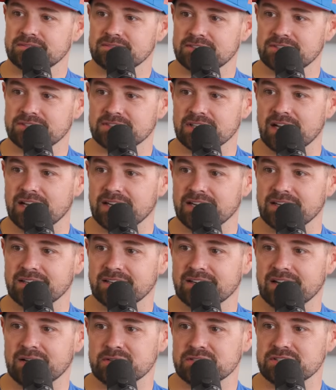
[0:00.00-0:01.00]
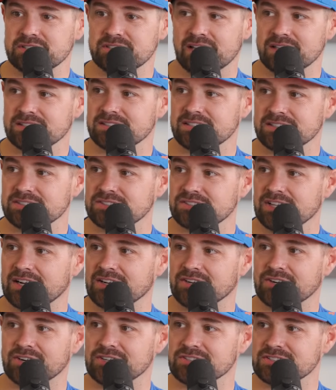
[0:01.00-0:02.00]
signing, and I was testing
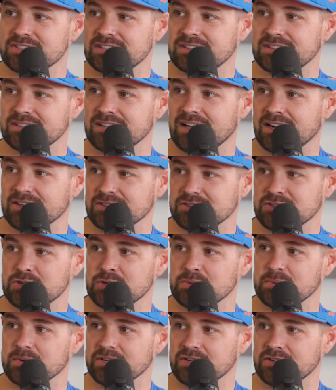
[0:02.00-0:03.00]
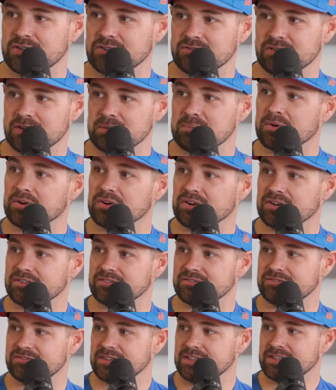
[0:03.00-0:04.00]
stock cars in October and November
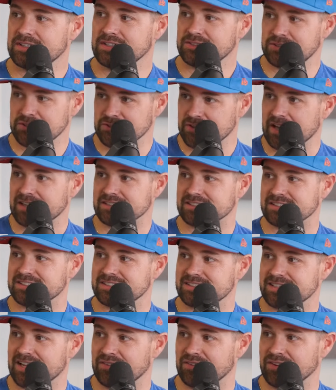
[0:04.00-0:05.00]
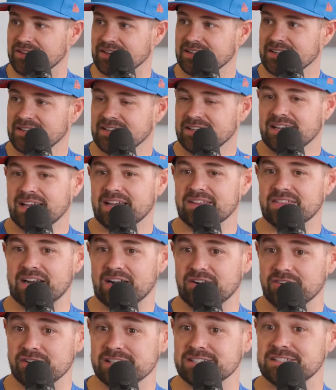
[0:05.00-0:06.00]
of 2007. And then
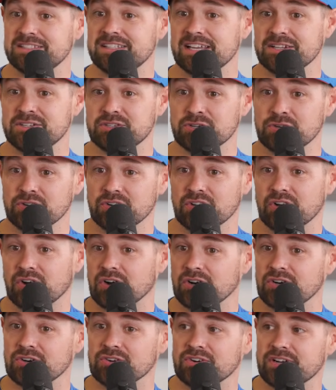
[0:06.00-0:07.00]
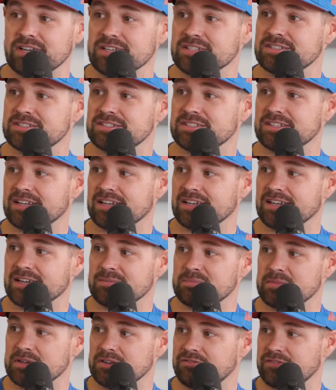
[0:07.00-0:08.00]
I raced Daytona ARCA race
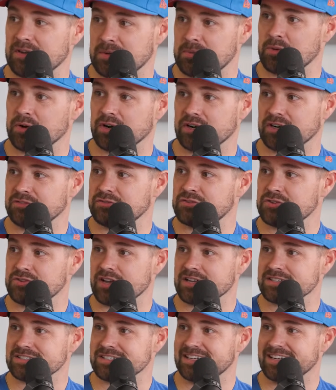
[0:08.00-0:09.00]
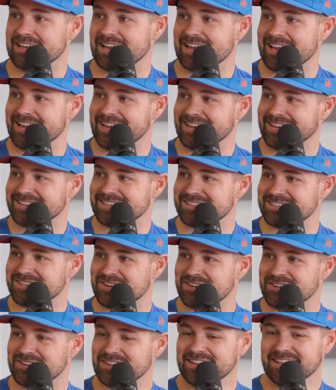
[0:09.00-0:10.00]
in February of 2008.
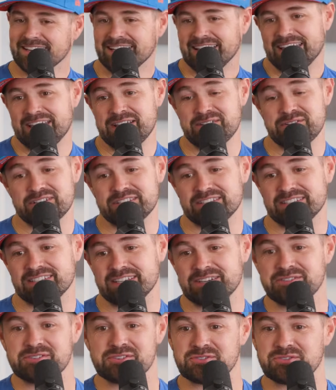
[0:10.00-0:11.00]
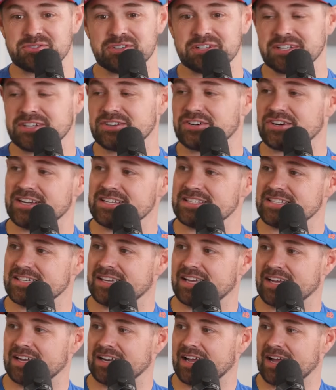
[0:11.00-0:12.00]
So it was really crazy
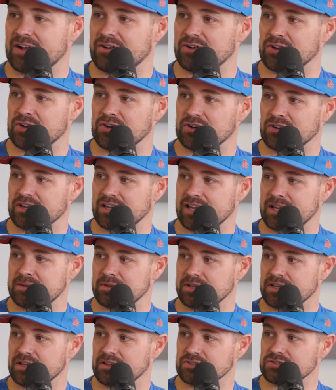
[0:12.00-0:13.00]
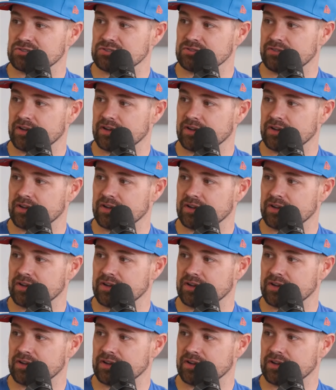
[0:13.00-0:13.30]
kind of how it all came together so